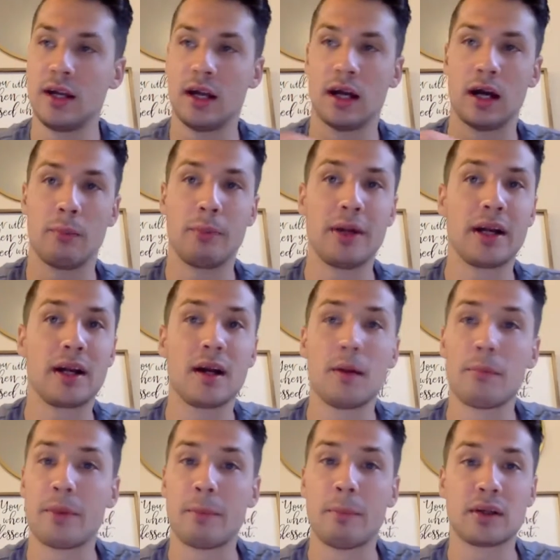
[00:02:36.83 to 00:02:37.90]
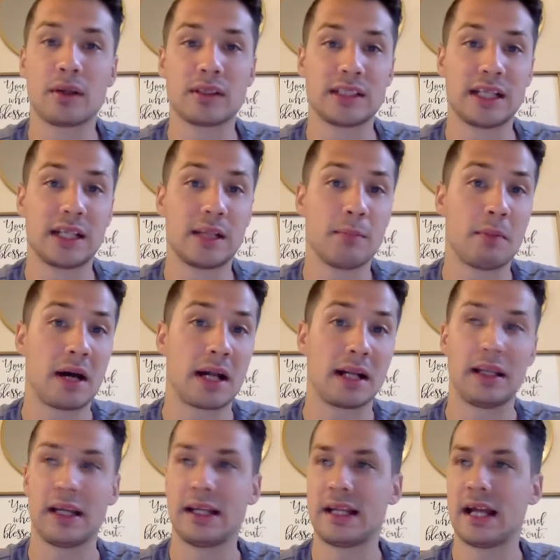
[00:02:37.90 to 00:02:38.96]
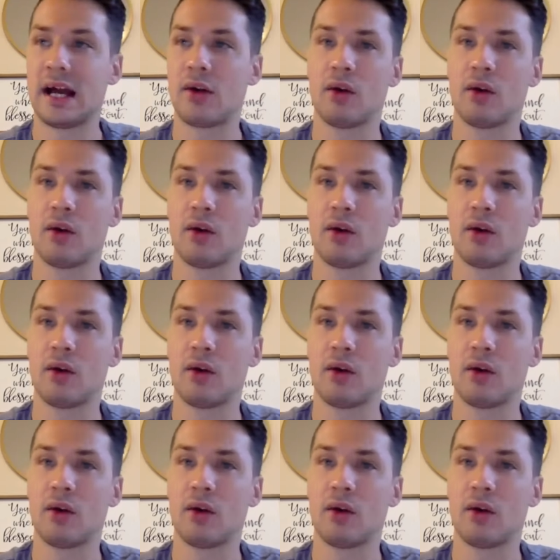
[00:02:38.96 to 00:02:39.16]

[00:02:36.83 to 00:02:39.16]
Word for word: Uh, pick up the books that you might have laid down,